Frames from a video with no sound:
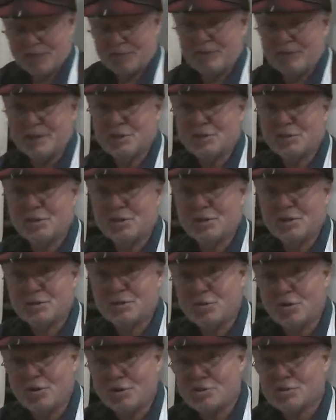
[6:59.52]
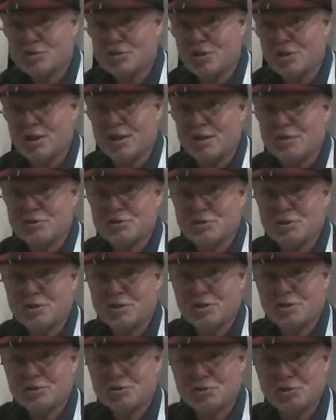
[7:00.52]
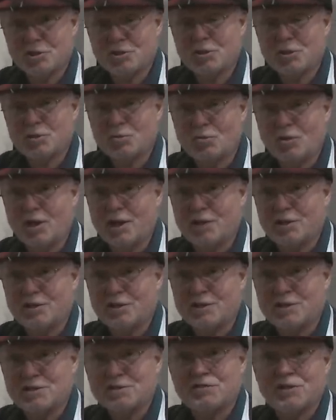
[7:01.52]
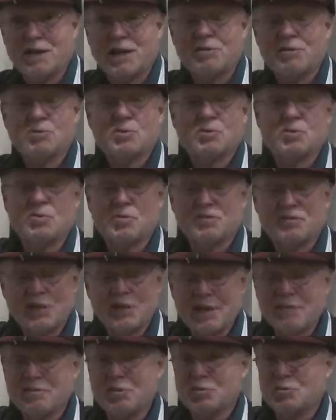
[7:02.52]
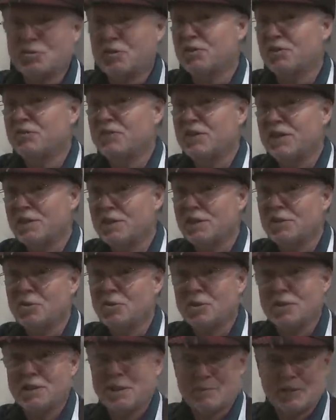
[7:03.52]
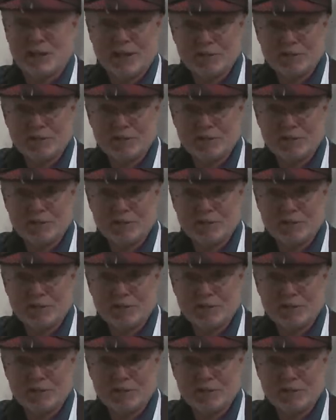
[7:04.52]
vinegar and cornstarch, sugar and water, and is flavored, flavored with vanilla or lemon